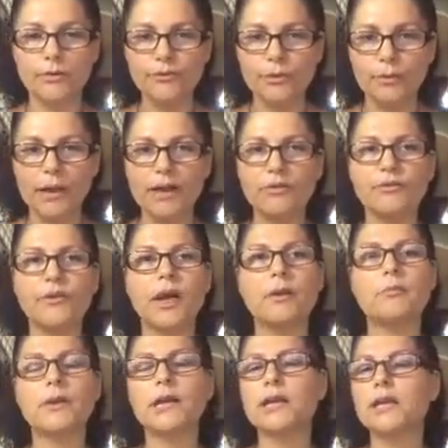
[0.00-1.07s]
for my
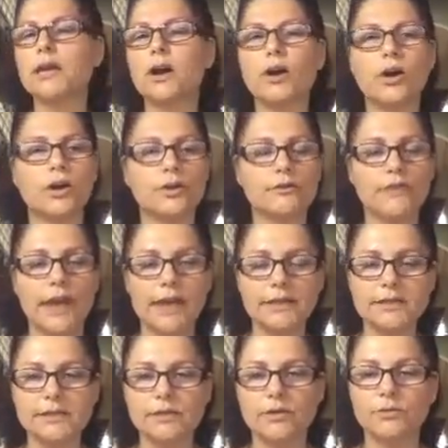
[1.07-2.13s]
family, all of that.
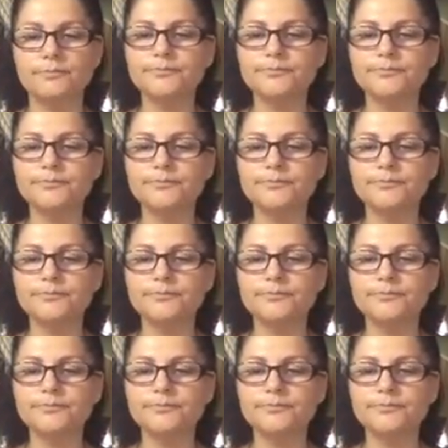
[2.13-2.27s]
So